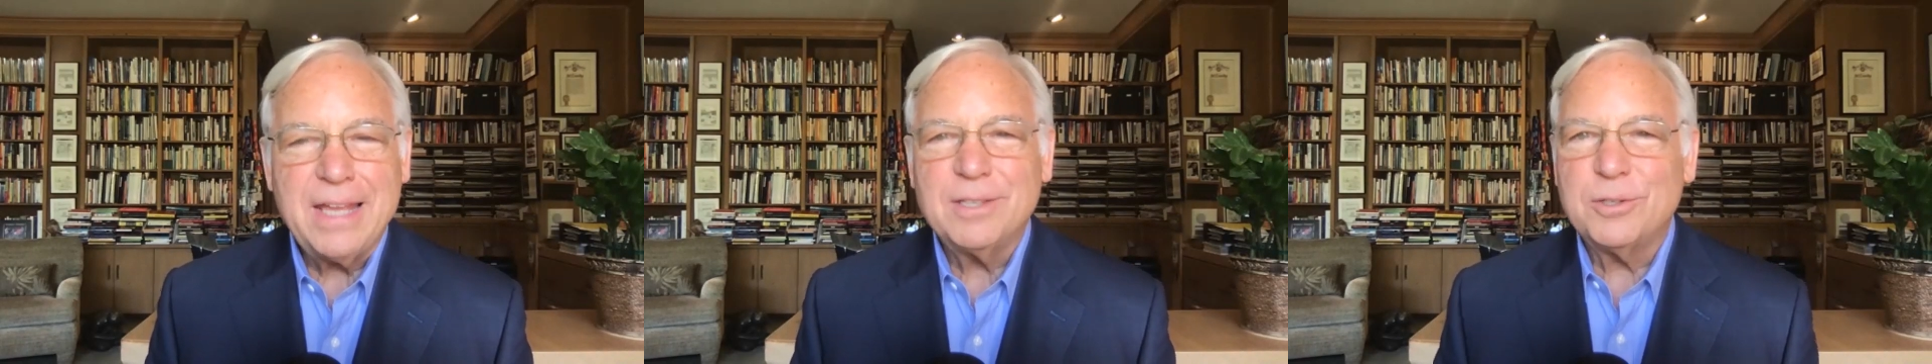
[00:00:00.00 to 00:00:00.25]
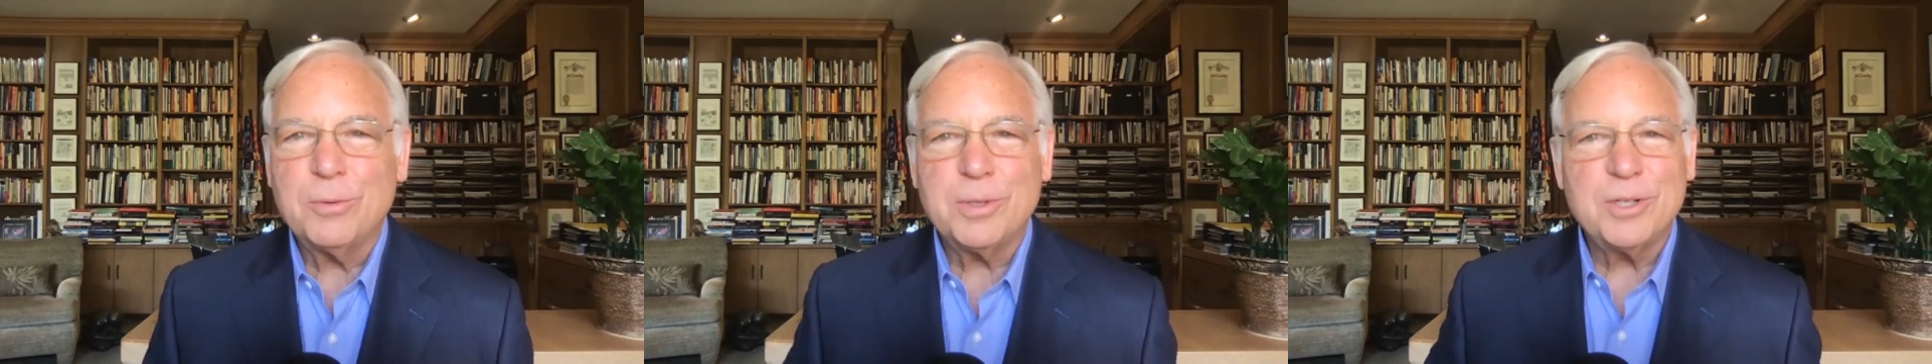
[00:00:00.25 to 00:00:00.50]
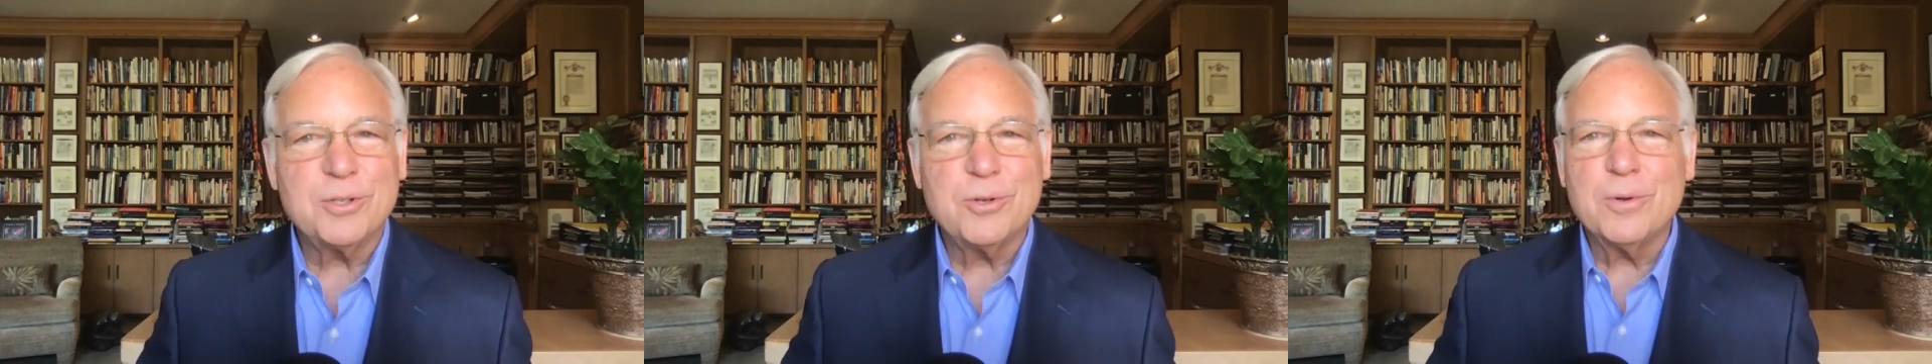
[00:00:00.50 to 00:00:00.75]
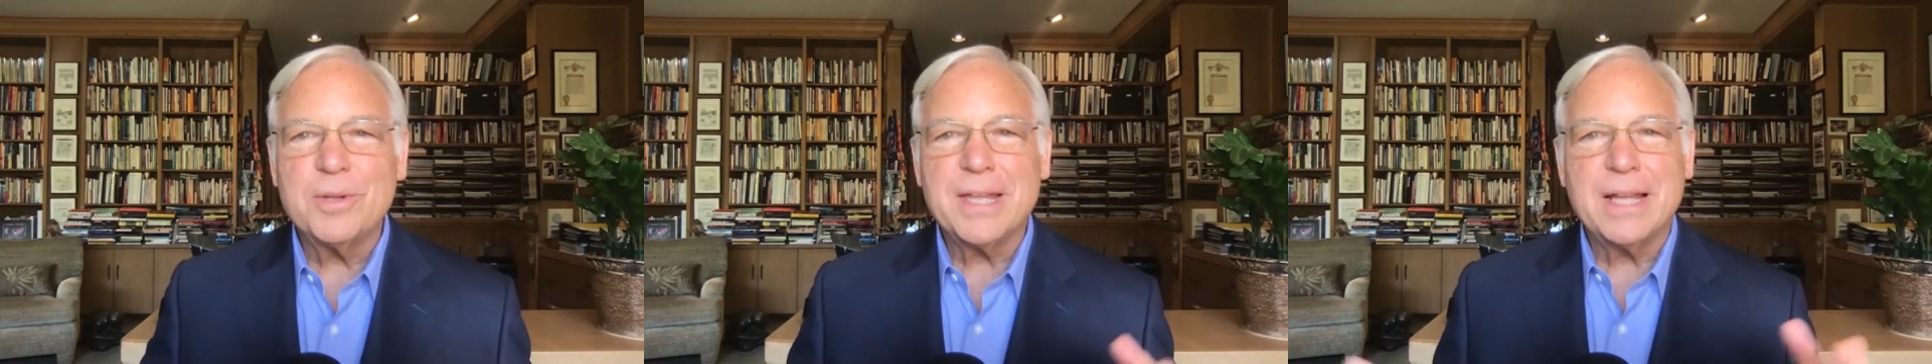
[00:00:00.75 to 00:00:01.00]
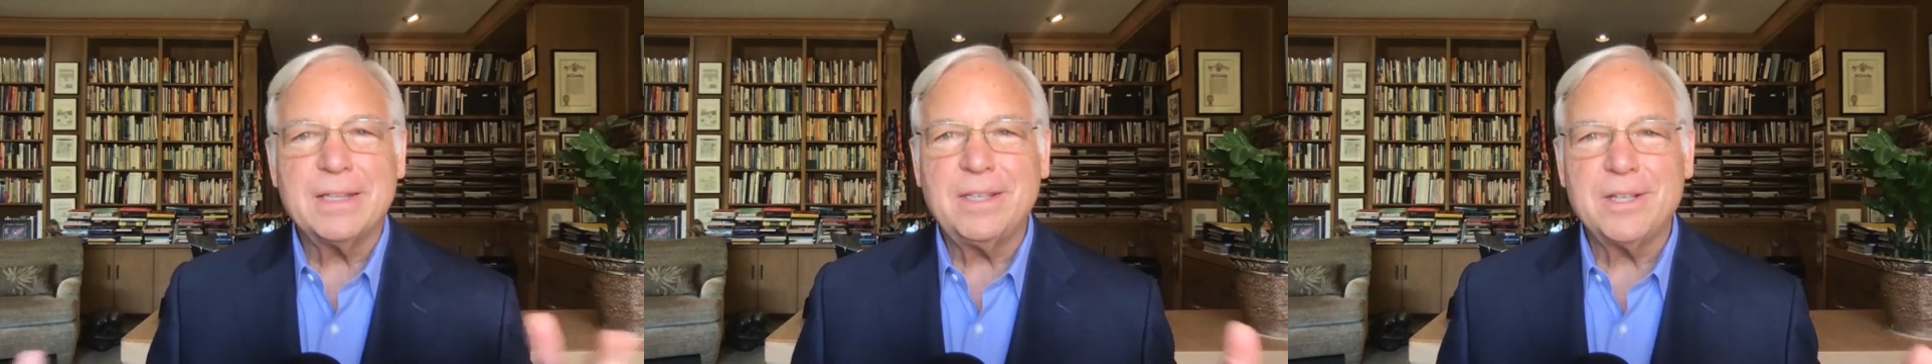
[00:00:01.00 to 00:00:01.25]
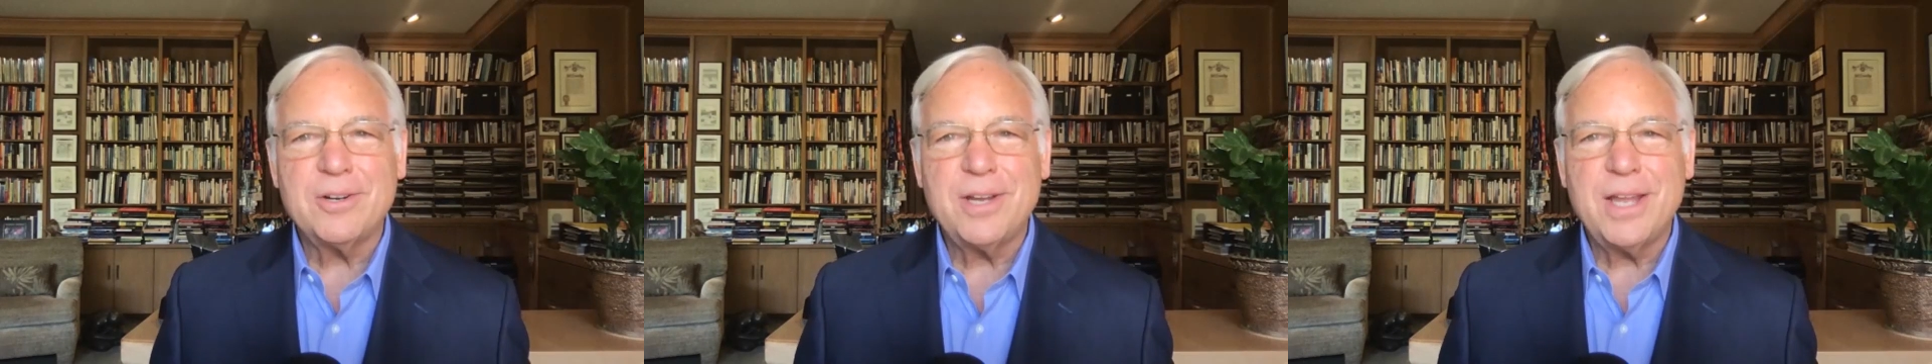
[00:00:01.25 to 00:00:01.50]
to do what you're doing without the
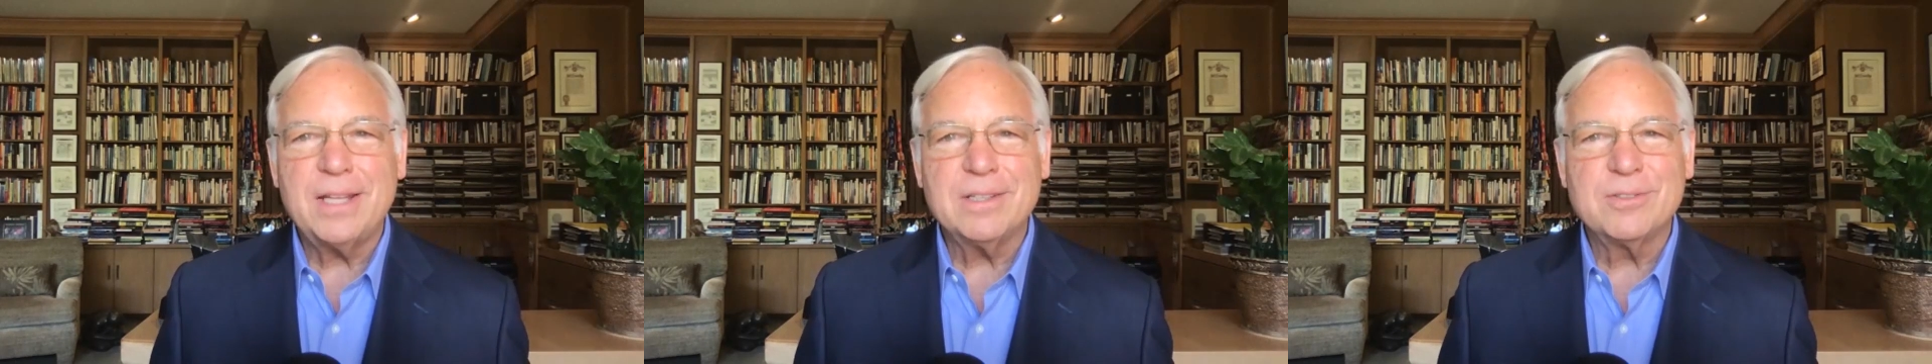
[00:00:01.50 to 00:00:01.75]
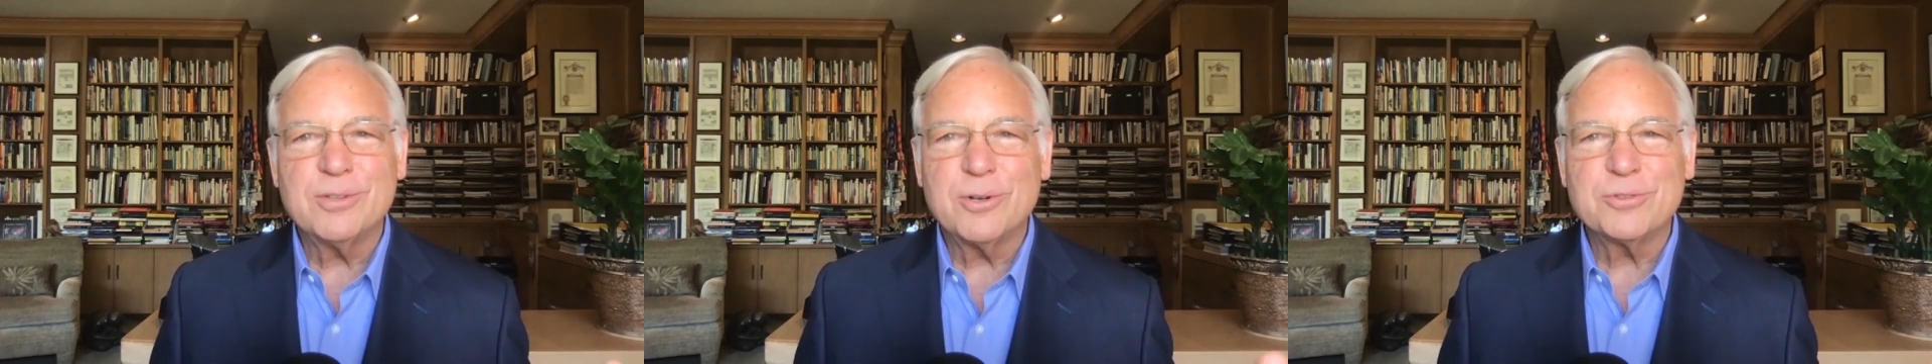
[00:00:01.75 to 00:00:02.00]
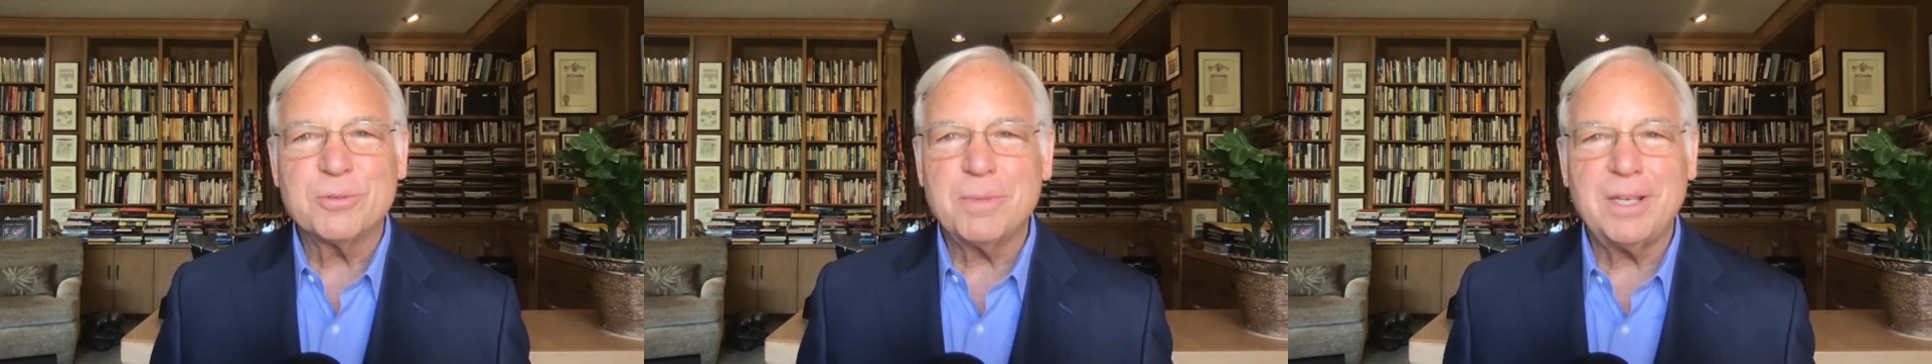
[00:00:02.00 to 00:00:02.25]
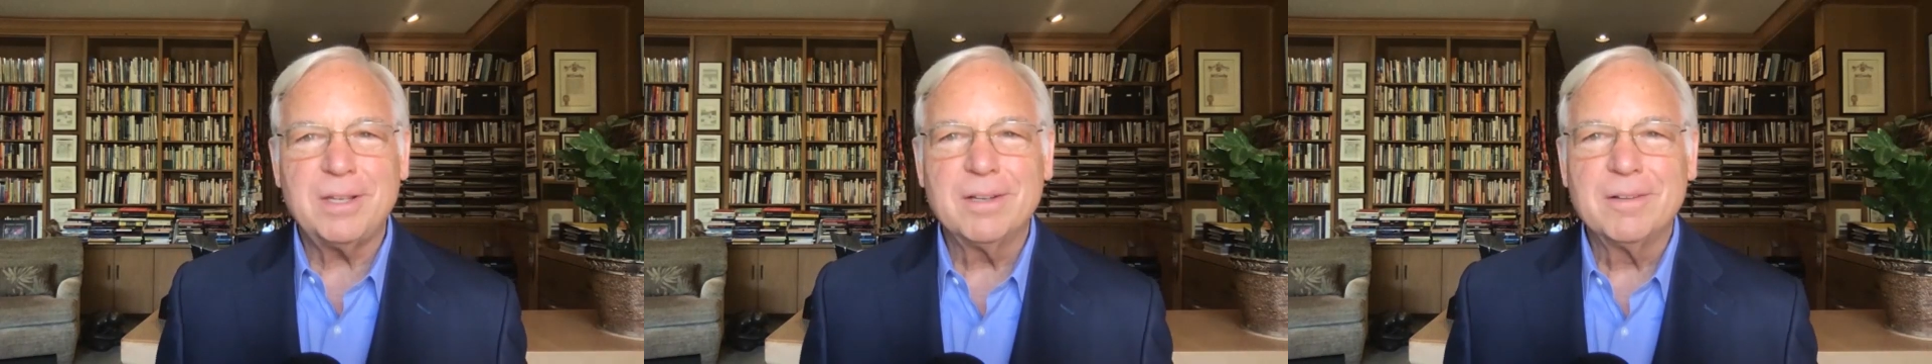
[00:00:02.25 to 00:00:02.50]
internet and social media?